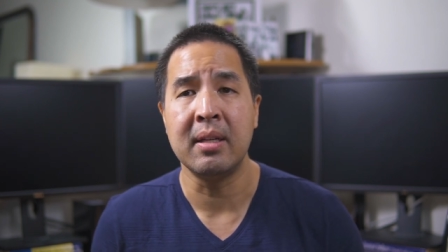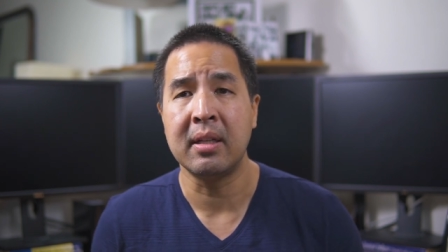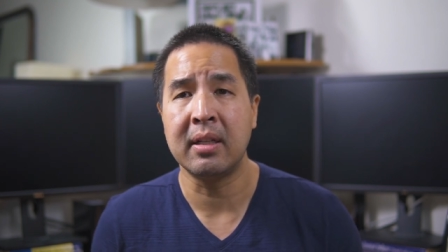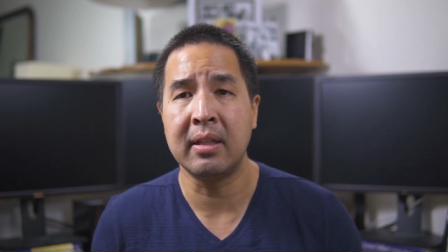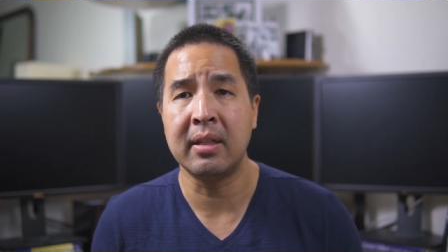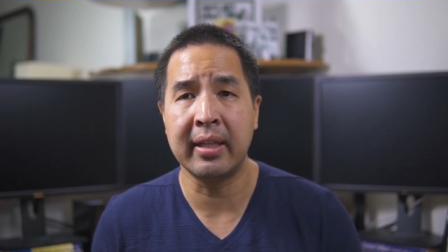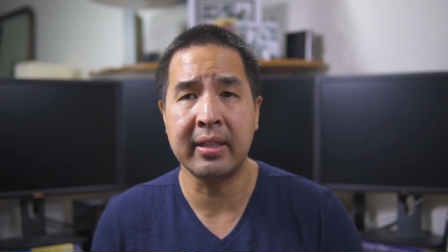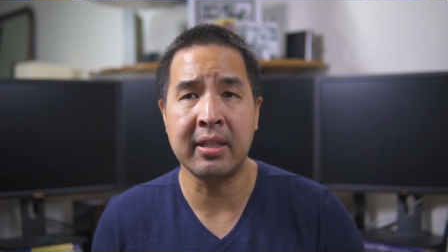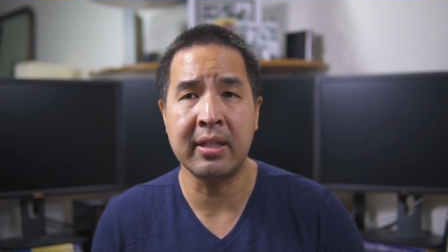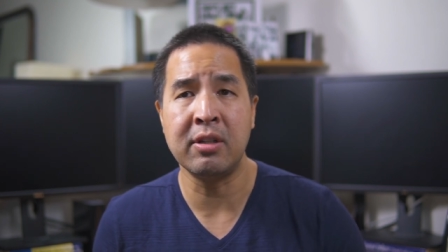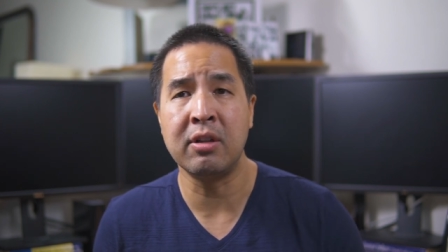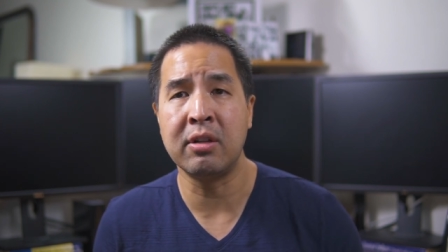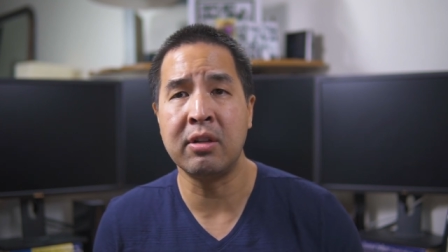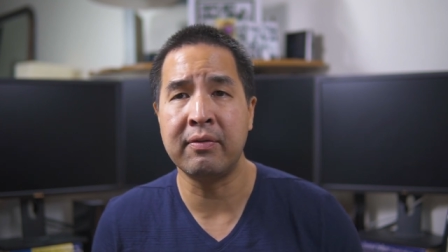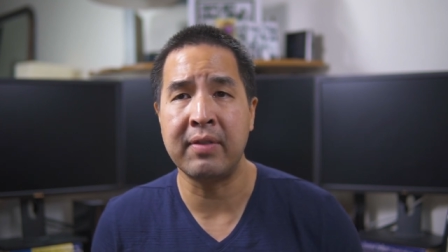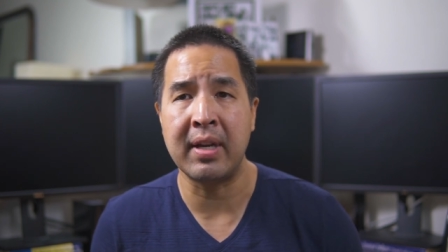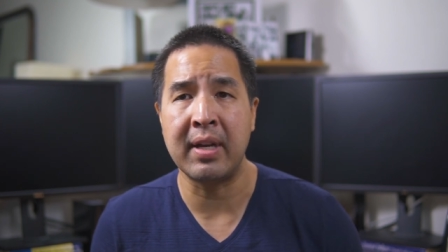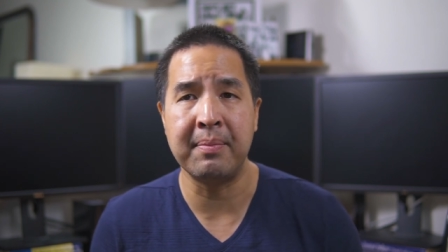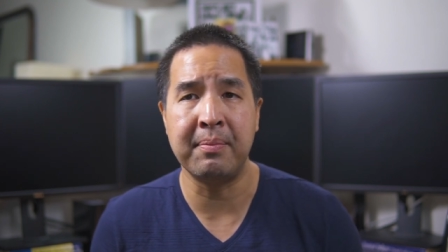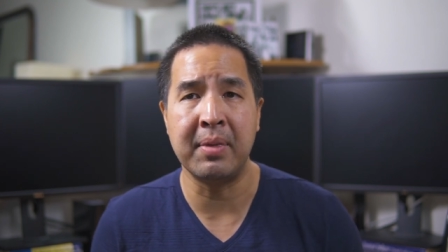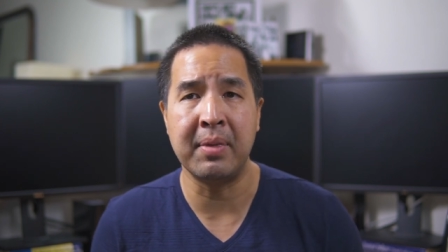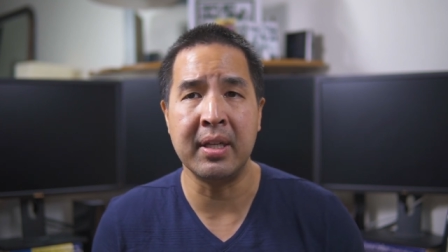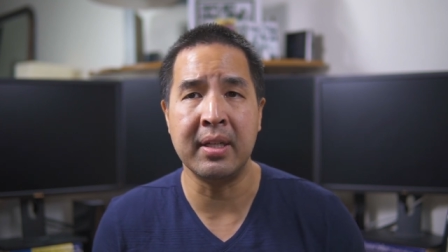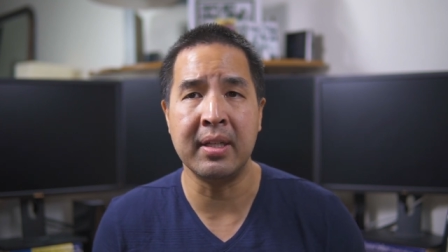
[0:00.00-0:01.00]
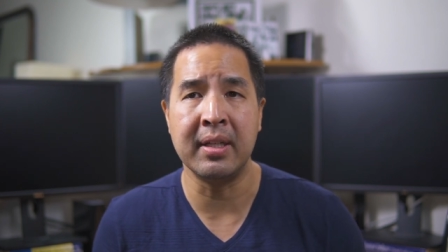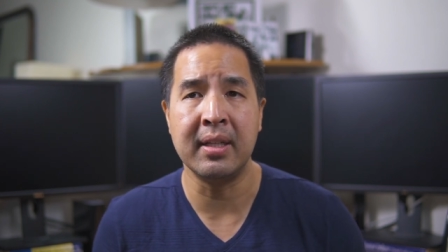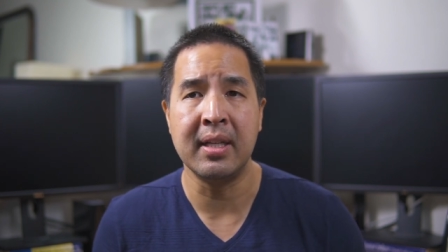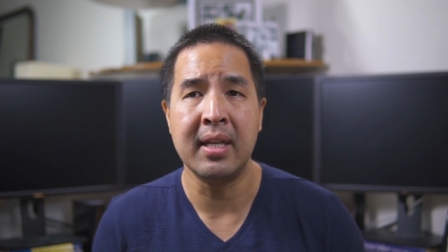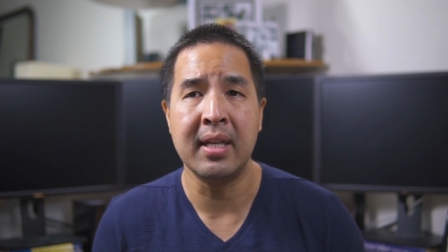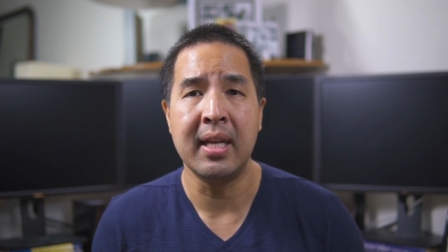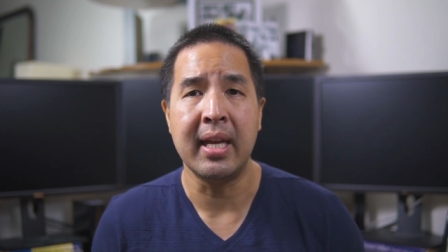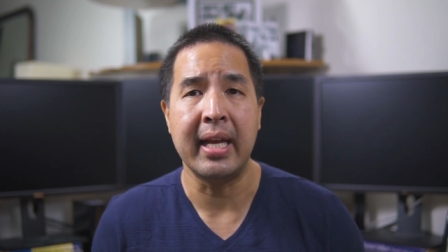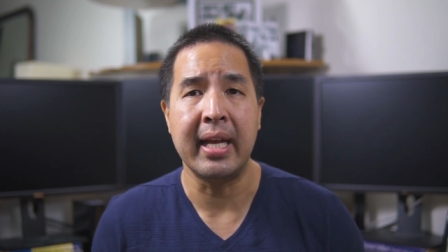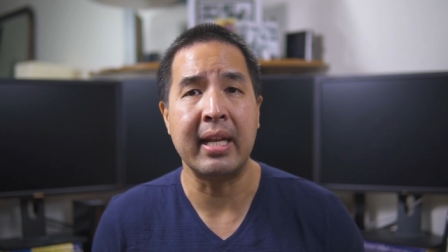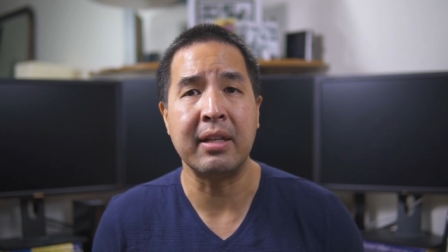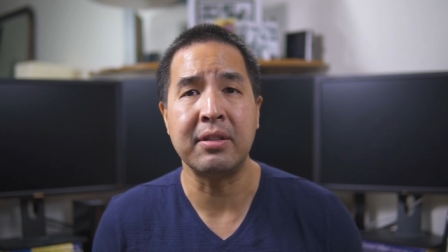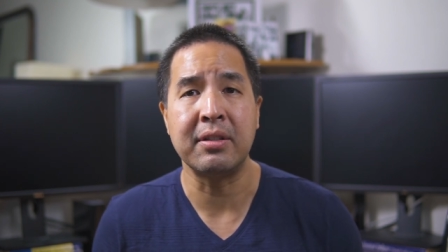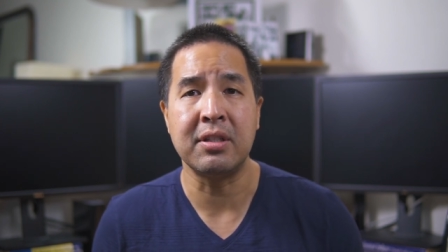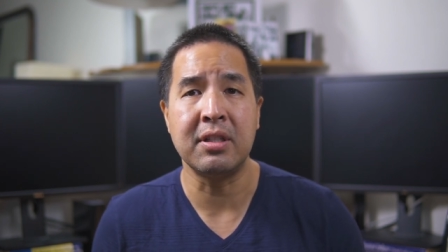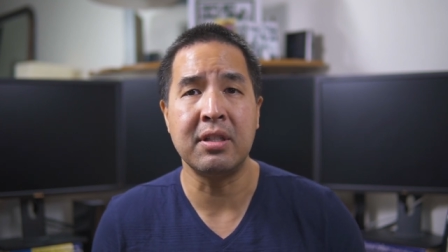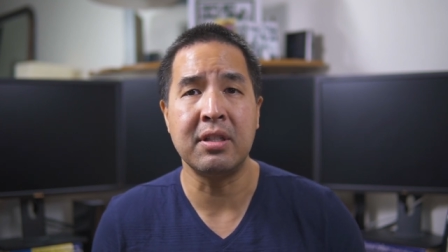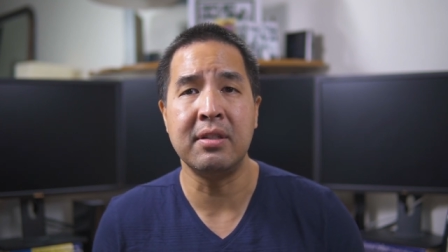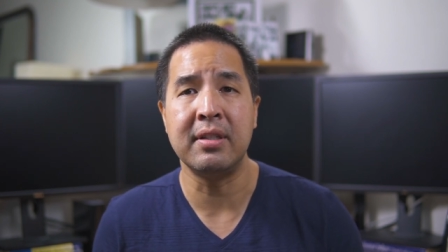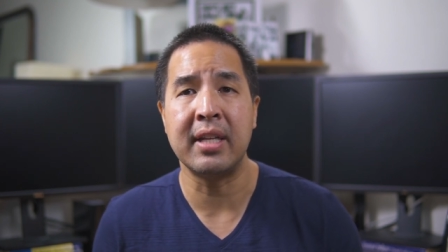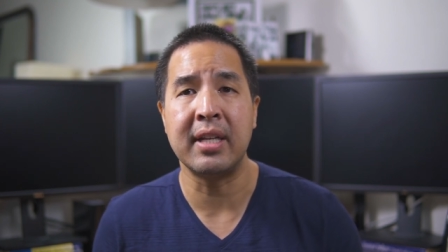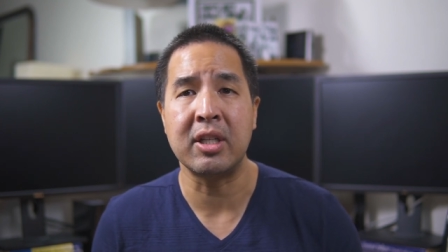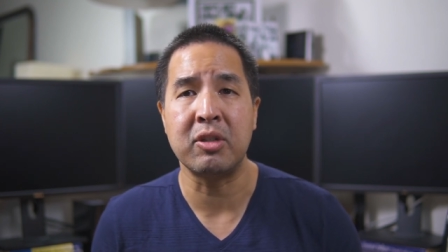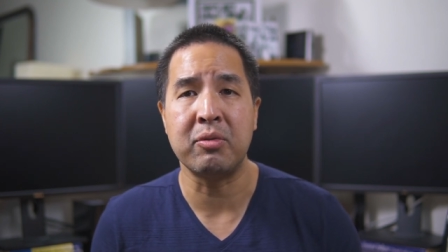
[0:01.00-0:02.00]
click the notify button, and I'll see
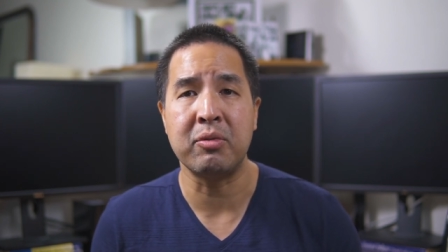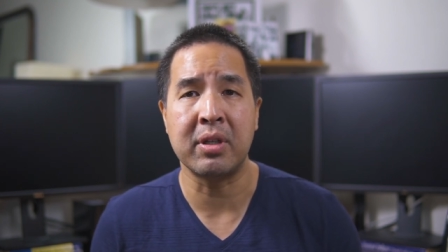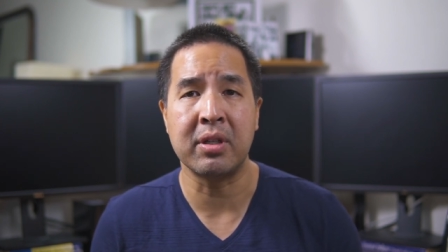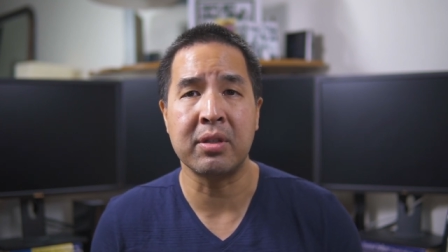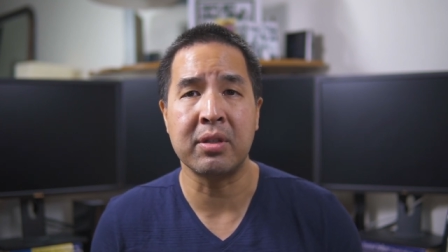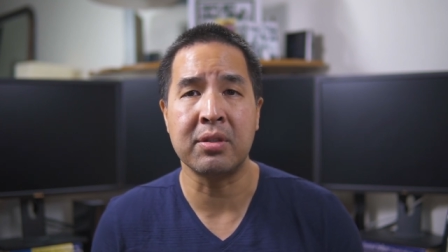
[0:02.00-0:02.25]
you next week